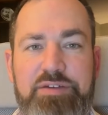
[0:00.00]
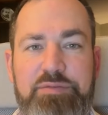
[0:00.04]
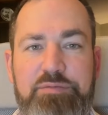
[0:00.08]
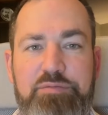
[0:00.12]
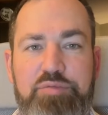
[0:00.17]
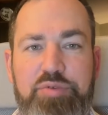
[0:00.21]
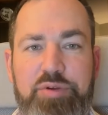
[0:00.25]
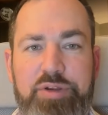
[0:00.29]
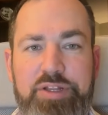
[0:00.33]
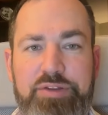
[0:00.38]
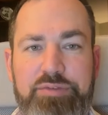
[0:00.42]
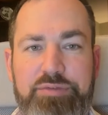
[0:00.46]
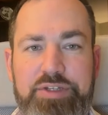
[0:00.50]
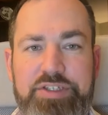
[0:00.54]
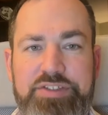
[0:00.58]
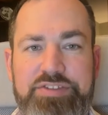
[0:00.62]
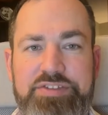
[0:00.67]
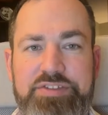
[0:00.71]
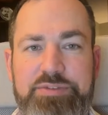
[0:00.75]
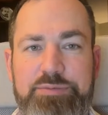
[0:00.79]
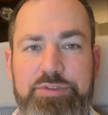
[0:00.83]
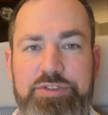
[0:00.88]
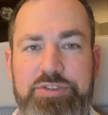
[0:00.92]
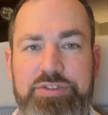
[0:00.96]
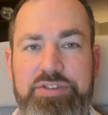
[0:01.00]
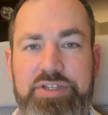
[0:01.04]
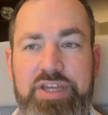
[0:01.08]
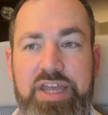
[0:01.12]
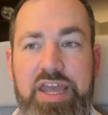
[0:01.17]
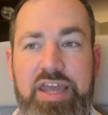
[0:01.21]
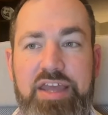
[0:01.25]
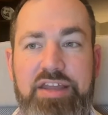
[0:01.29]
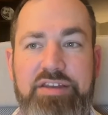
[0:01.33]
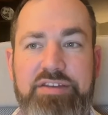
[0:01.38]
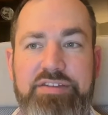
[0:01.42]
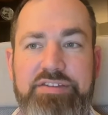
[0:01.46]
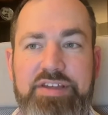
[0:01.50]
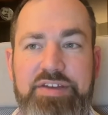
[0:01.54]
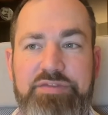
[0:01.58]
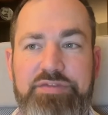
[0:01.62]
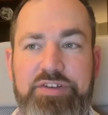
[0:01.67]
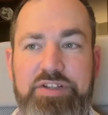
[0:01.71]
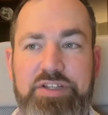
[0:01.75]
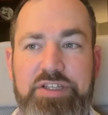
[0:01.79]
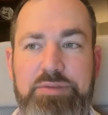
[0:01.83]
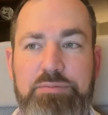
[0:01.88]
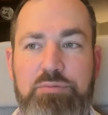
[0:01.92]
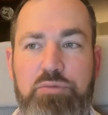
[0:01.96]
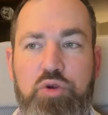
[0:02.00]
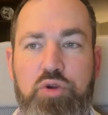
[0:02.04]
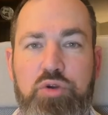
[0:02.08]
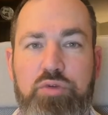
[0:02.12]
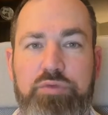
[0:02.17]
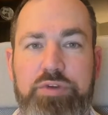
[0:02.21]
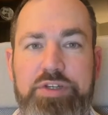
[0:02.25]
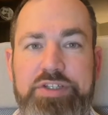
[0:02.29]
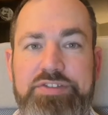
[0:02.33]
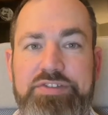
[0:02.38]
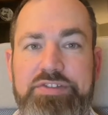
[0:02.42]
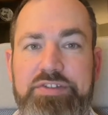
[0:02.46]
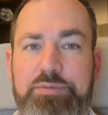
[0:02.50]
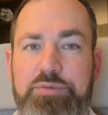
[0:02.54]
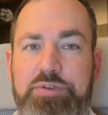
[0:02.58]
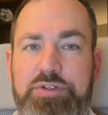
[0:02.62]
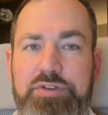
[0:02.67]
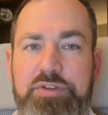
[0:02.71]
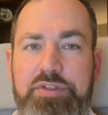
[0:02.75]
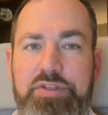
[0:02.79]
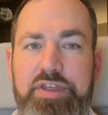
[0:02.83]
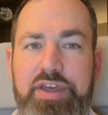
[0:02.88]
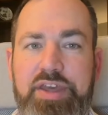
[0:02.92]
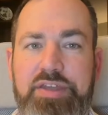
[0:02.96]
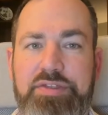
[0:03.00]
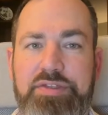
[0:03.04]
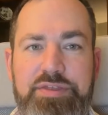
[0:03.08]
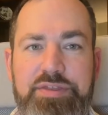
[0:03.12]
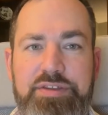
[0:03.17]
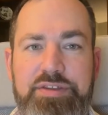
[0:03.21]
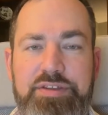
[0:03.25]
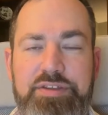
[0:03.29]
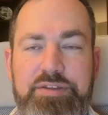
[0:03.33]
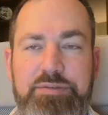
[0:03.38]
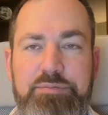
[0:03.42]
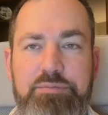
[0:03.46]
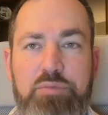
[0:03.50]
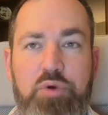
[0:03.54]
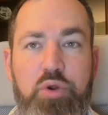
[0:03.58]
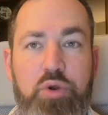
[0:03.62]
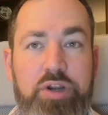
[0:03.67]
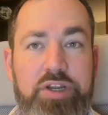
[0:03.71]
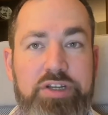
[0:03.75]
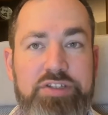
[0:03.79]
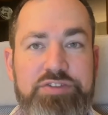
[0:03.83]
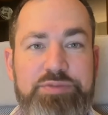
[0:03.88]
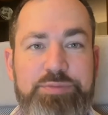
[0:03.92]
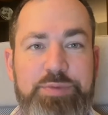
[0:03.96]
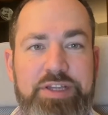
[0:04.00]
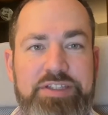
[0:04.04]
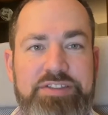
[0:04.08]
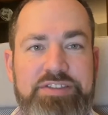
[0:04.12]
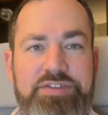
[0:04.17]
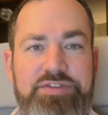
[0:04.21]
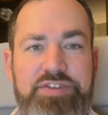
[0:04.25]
pretty reasonable, and definitely more reasonable than the more expensive